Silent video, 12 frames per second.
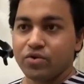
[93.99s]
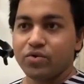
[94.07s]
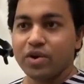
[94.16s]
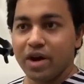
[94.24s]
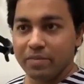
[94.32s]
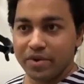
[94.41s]

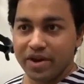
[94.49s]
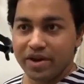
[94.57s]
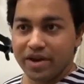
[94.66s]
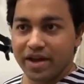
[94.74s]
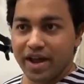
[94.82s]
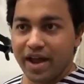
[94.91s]
to come
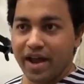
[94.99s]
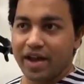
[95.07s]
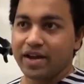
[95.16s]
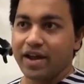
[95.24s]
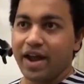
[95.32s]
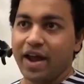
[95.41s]
here
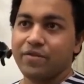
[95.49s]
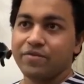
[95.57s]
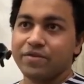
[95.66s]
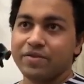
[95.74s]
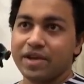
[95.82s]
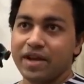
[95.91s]

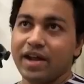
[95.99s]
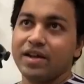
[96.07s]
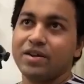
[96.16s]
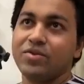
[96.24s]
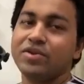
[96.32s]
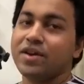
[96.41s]

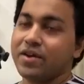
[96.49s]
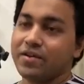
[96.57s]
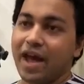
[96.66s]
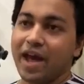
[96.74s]
and look the